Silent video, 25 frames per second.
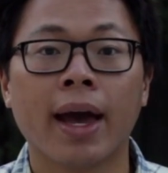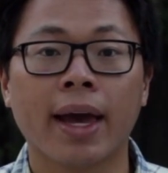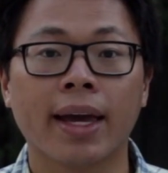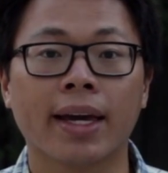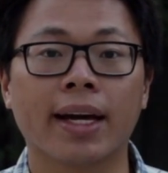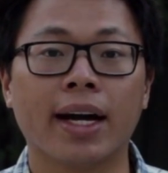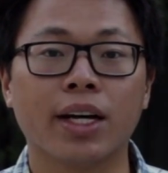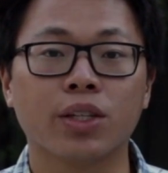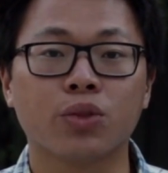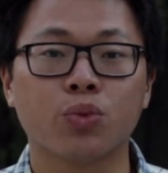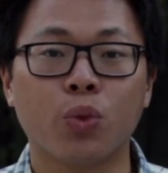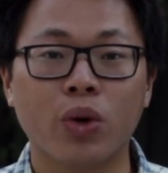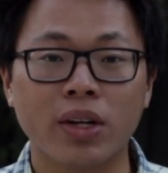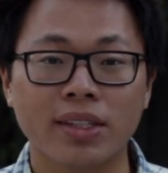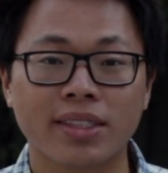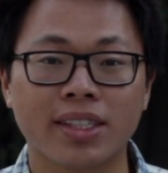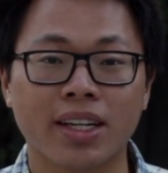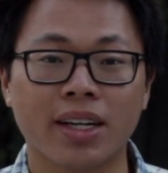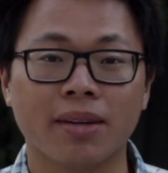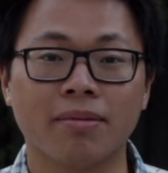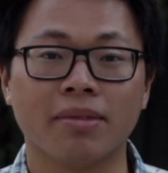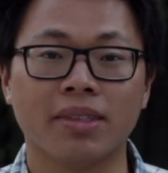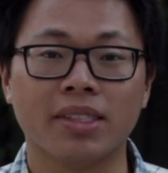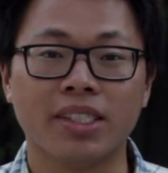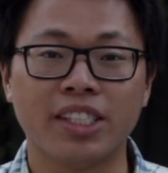Hey guys, what's
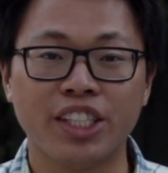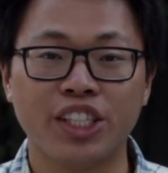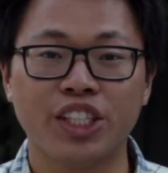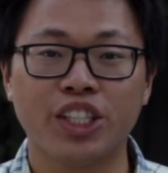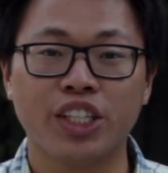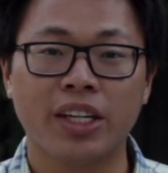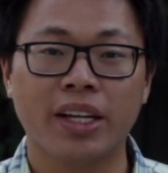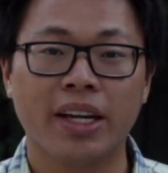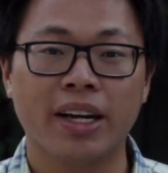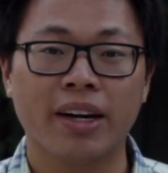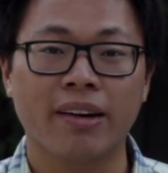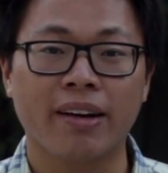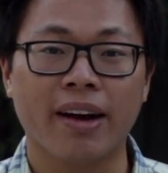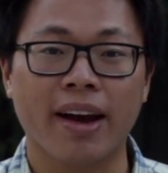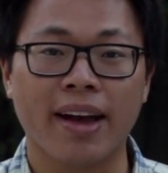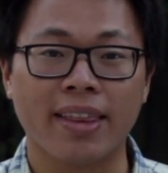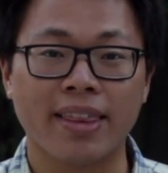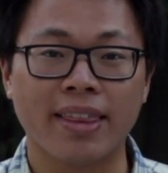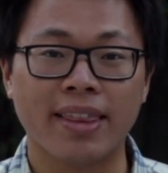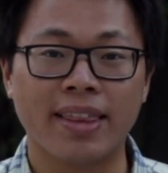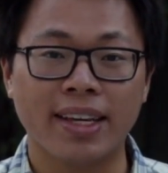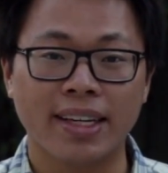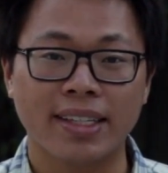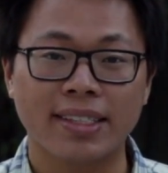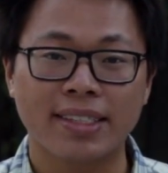up? Gizchina here,
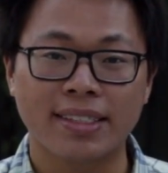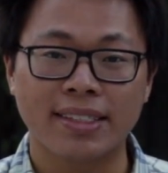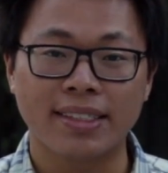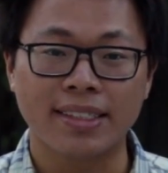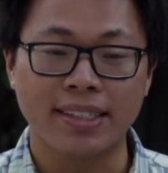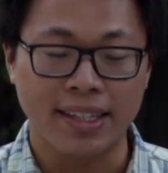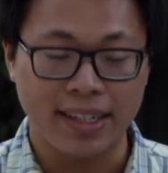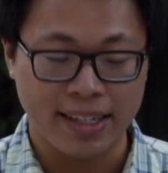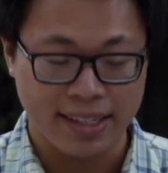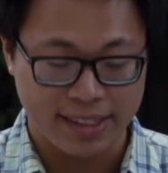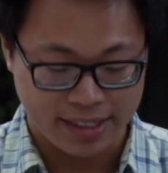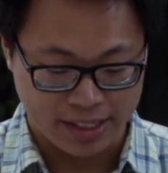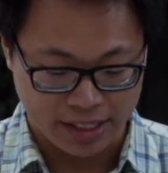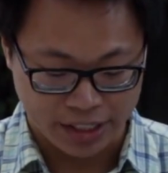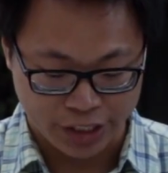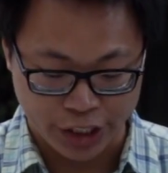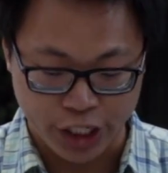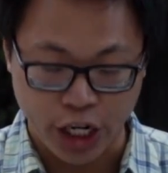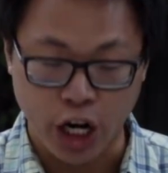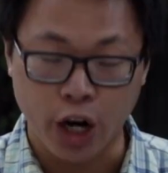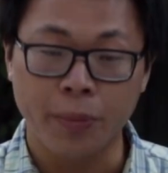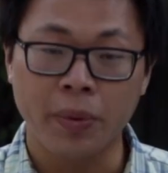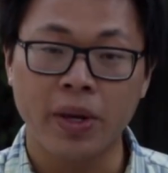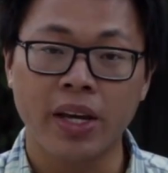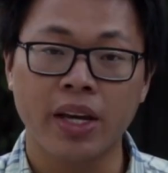and this is the
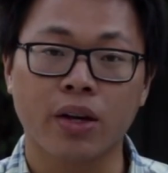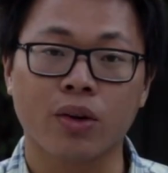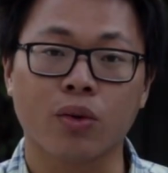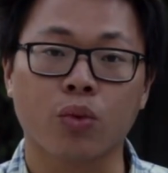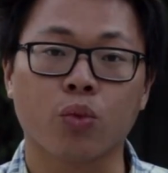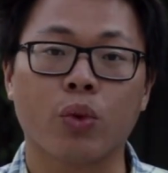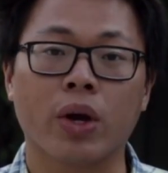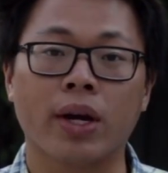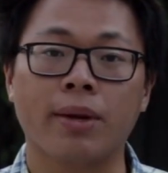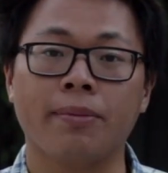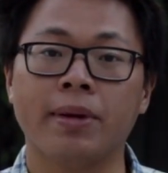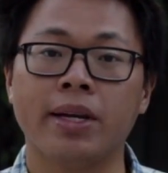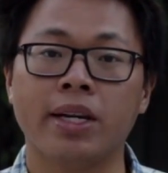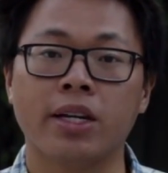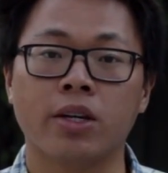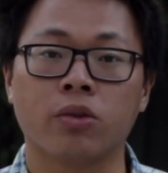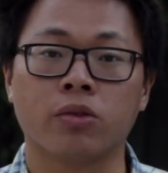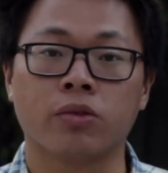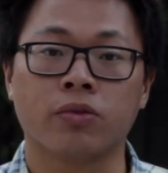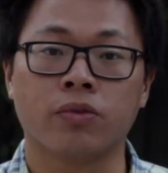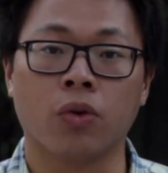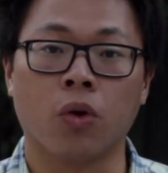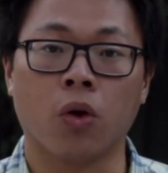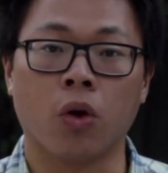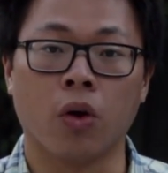Xiaomi Redmi
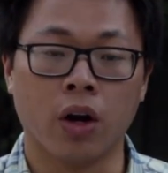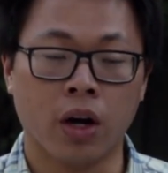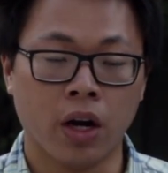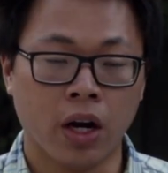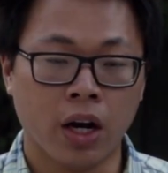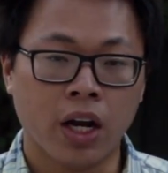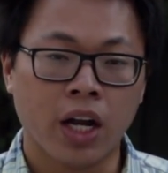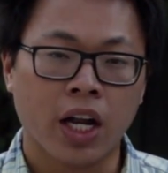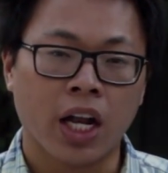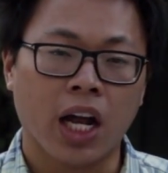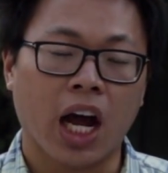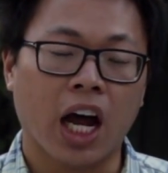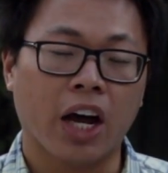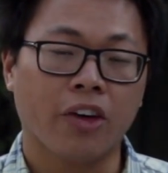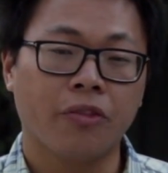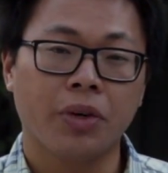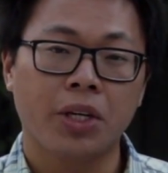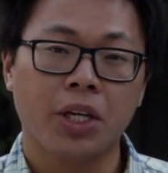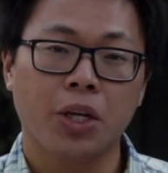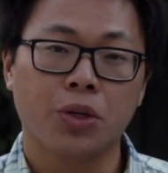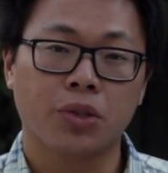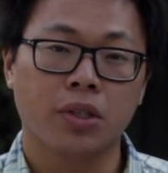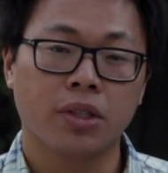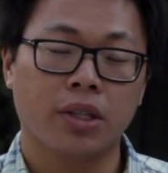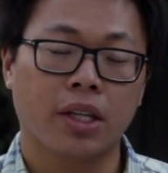Note 4. I've
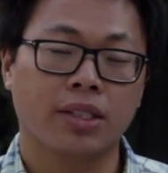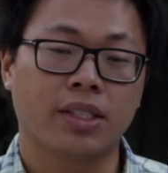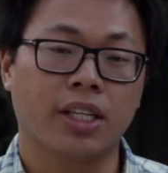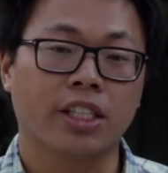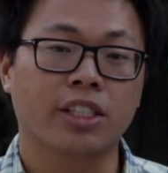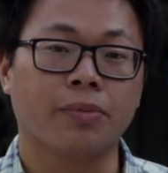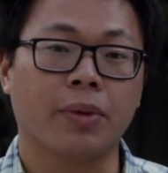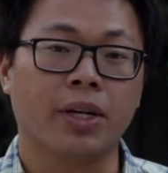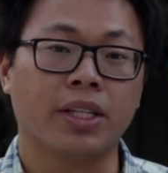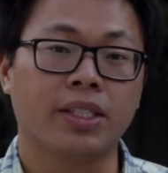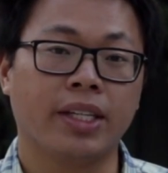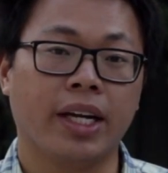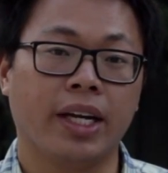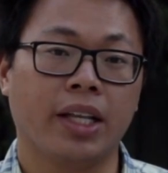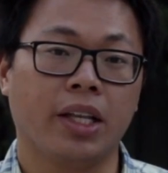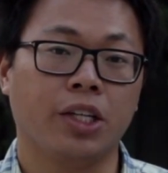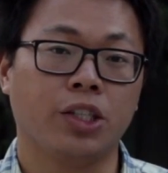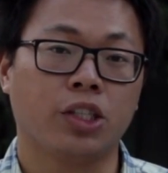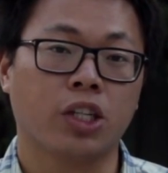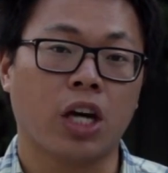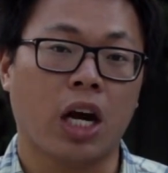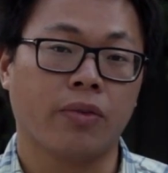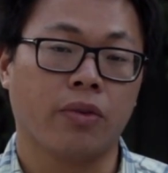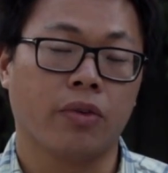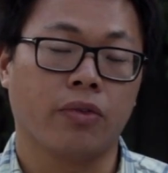been using this as my daily
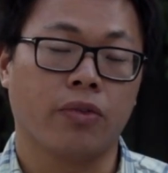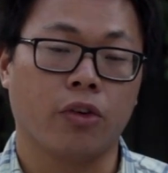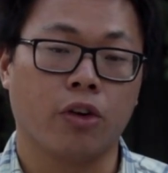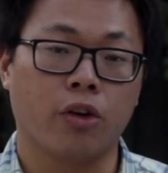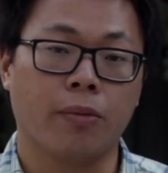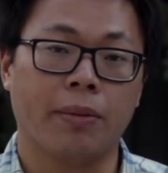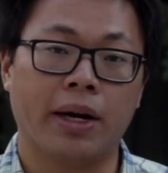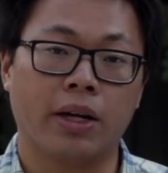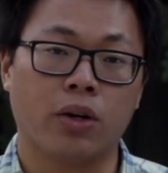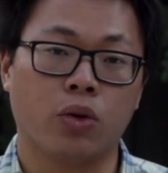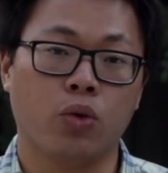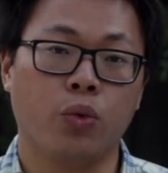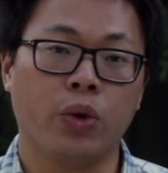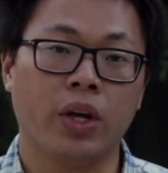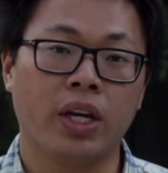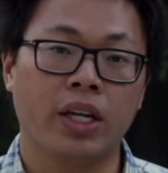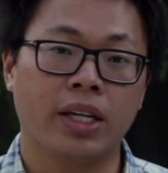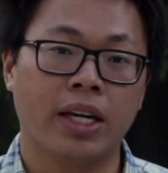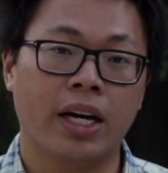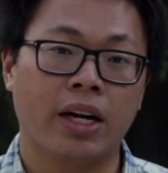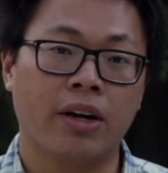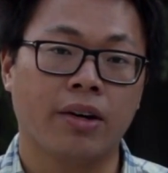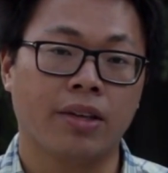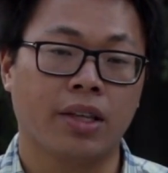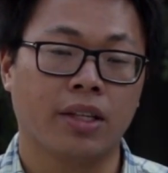driver for about a week
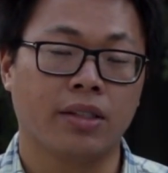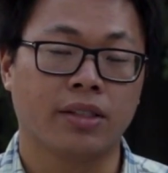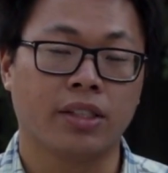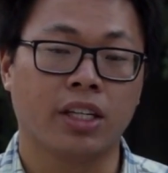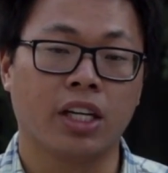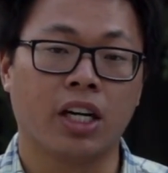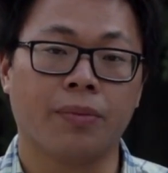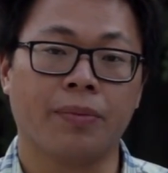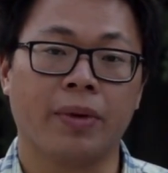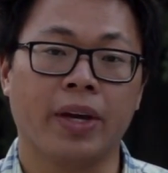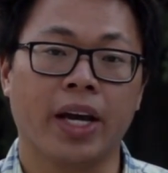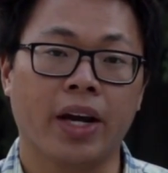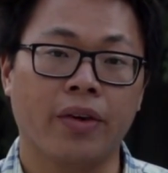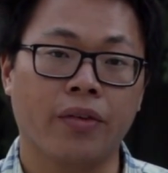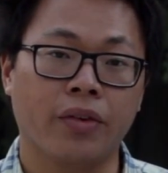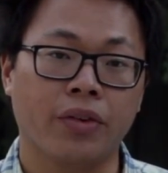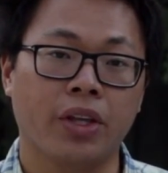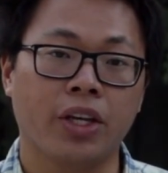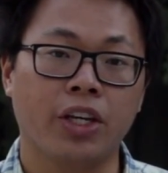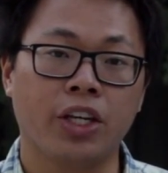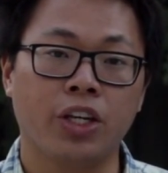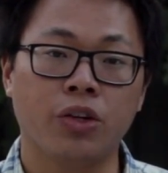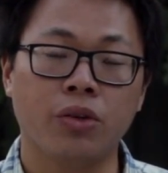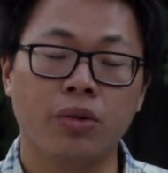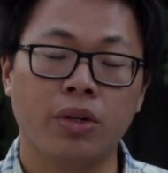now, and this is going to be
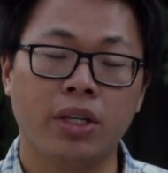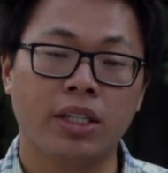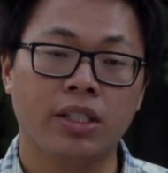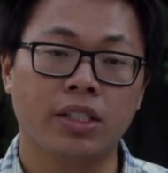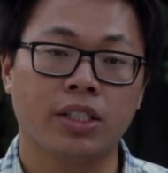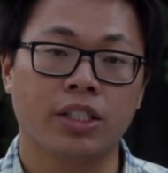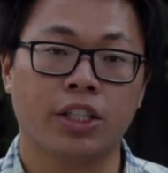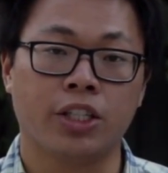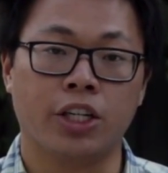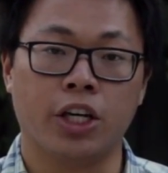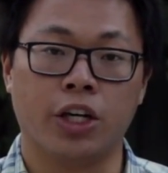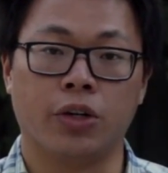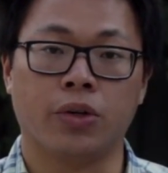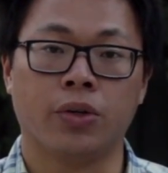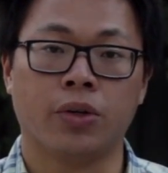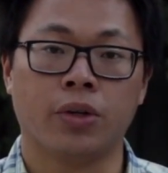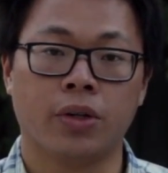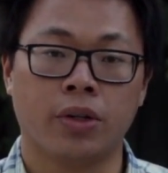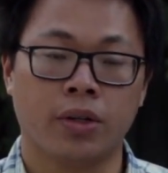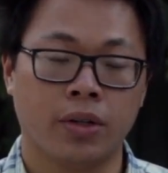everything you need to know.